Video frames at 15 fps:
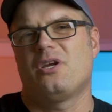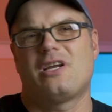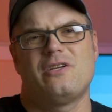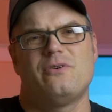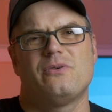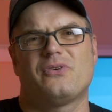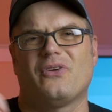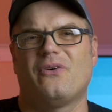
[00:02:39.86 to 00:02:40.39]
you can
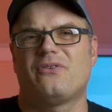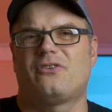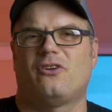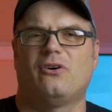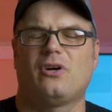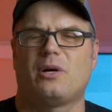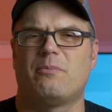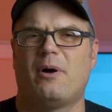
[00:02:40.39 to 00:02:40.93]
use those to
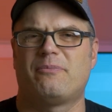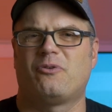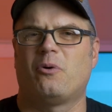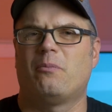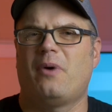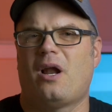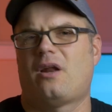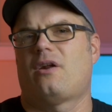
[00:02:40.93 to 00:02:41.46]
hook them up to
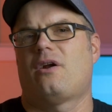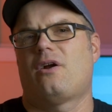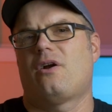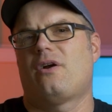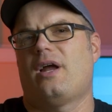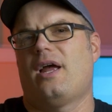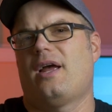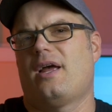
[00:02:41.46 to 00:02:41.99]
a
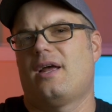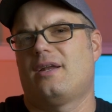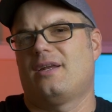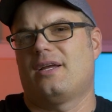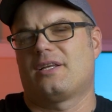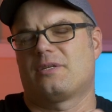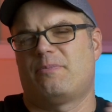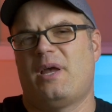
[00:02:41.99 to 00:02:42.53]
monitor and
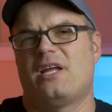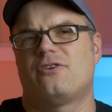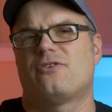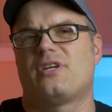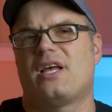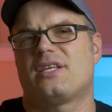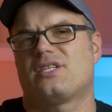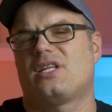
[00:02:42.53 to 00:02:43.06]
expand your
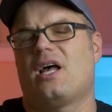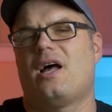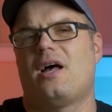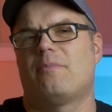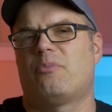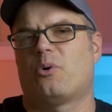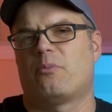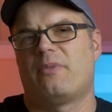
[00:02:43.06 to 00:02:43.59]

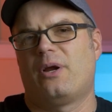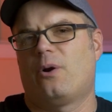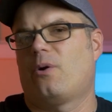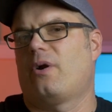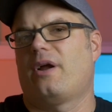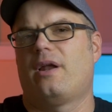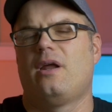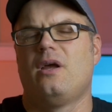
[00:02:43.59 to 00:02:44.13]
desktop or
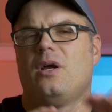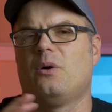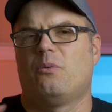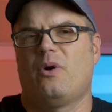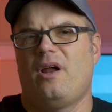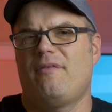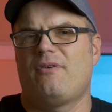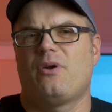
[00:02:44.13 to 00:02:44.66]
mirror it,
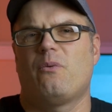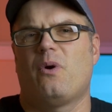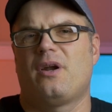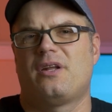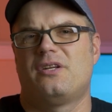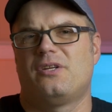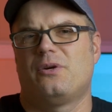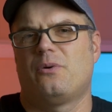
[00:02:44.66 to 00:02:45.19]
whatever you
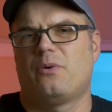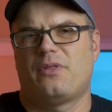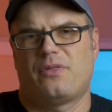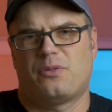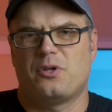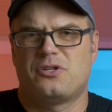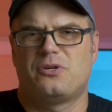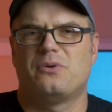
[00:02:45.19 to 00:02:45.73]
want to do with
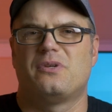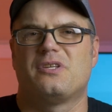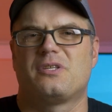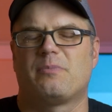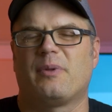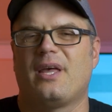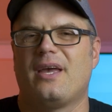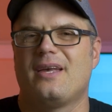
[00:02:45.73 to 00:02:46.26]
the two
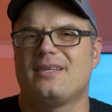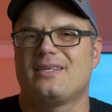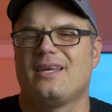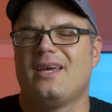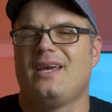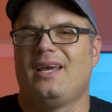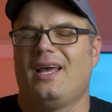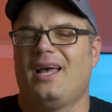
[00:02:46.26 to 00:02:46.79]
displays.
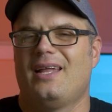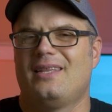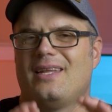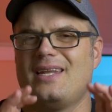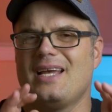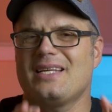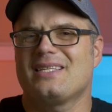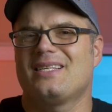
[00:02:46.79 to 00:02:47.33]
And the
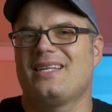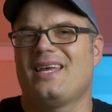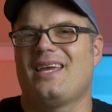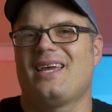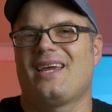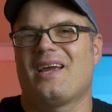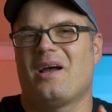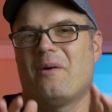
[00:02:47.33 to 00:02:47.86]
next
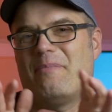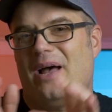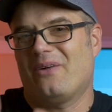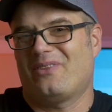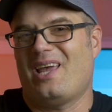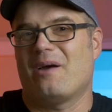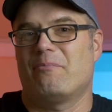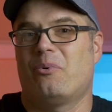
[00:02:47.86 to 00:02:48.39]
thing
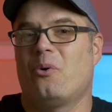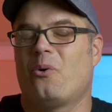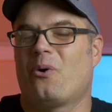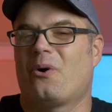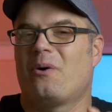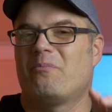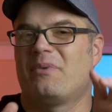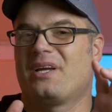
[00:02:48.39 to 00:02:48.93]
about that
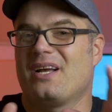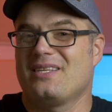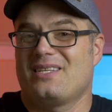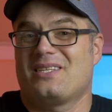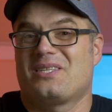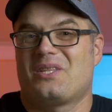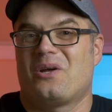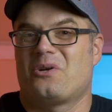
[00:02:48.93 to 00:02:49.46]
port, because
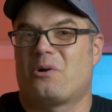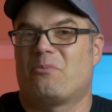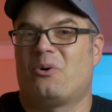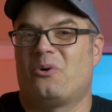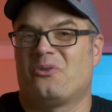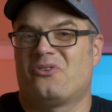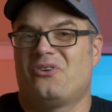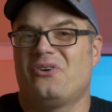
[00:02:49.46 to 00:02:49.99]
it's
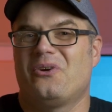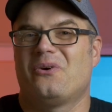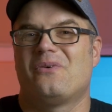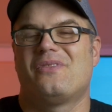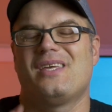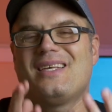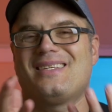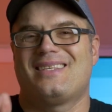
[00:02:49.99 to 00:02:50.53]
Thunderbolt 2,
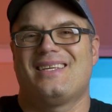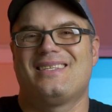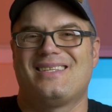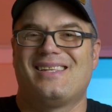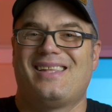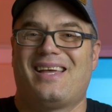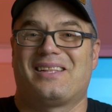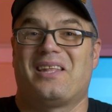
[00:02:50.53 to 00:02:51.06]
this is
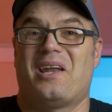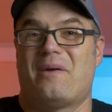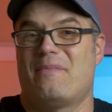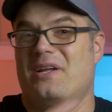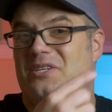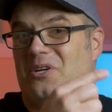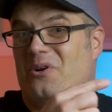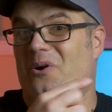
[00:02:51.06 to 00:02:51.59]
the thing that I
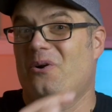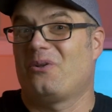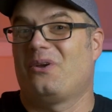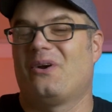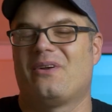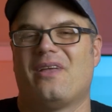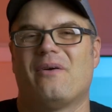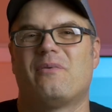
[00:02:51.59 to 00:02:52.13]
mentioned
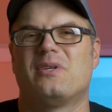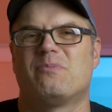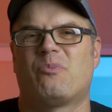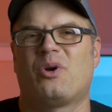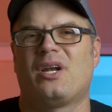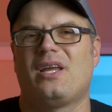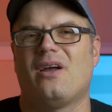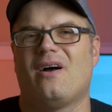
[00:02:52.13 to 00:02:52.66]
earlier that was
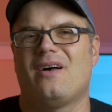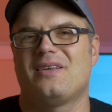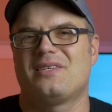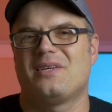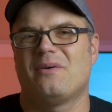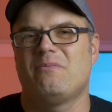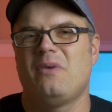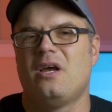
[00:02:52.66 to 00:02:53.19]
pretty
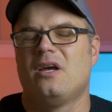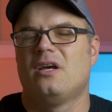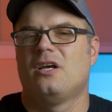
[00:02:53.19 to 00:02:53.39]
awesome